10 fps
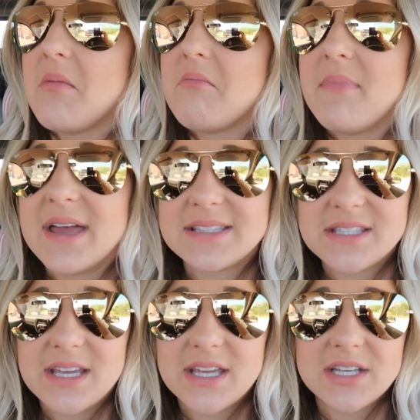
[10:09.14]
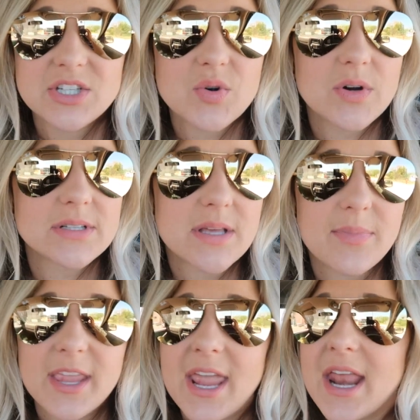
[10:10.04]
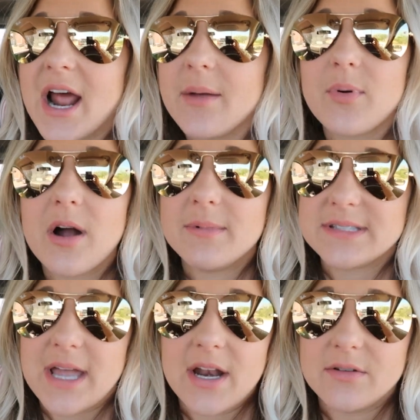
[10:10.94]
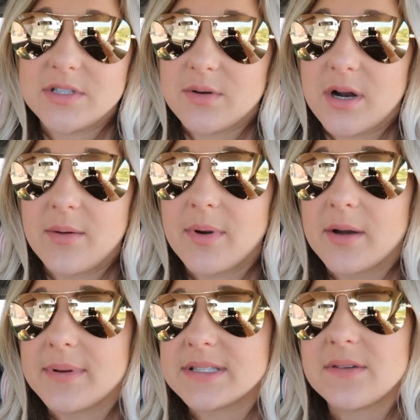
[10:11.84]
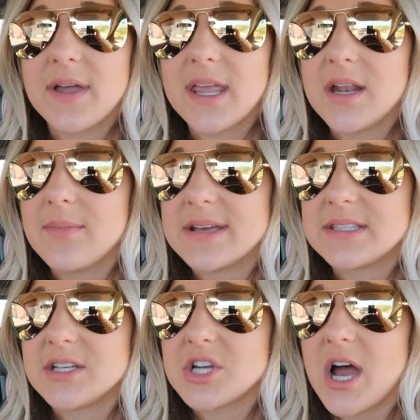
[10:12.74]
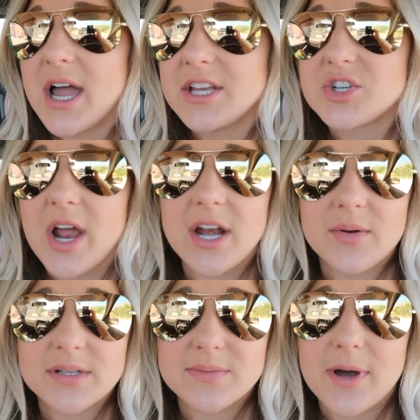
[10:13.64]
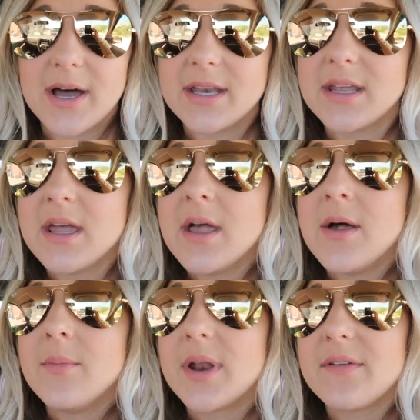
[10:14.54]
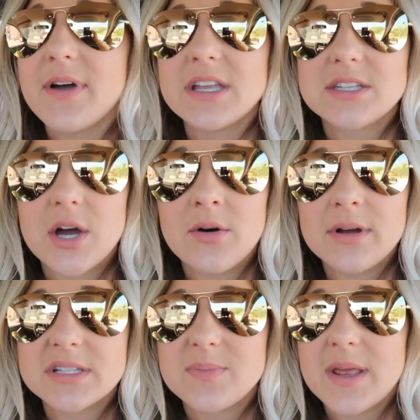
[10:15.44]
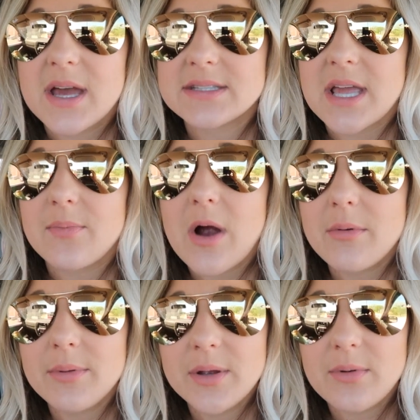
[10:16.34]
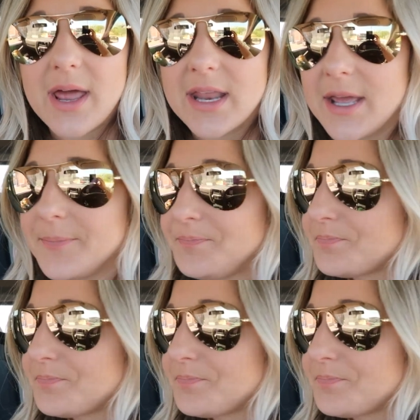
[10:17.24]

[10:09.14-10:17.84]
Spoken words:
message or something, and I promise I don't do it on purpose. If I get a message, I try to respond, but if I don't, it's because I probably read it,